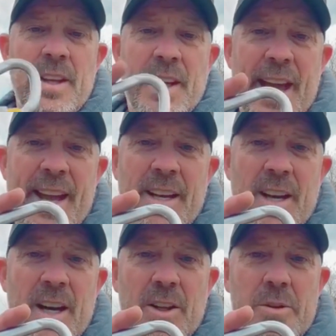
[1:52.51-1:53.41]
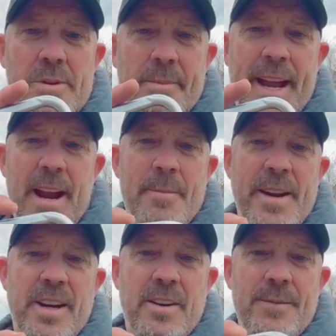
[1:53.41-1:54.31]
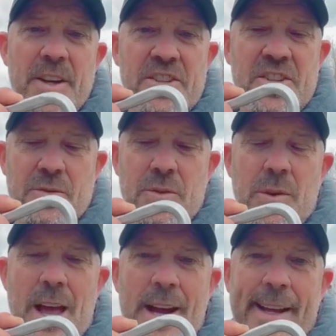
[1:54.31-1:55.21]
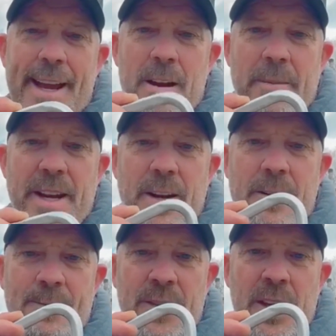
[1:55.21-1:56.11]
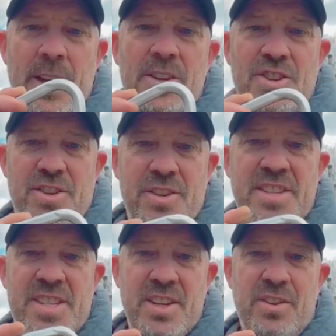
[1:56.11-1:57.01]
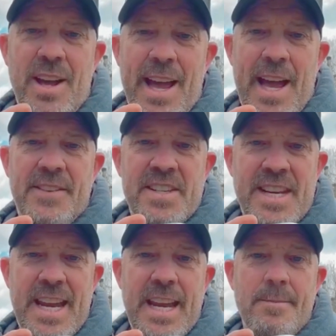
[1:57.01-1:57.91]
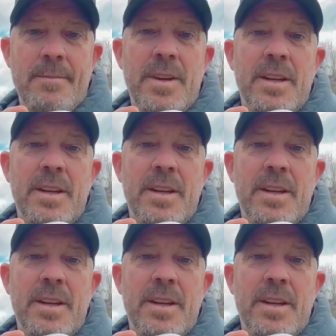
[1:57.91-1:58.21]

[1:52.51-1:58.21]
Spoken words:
Okay, aluminum carabiner, a screw lock carabiner should still have the same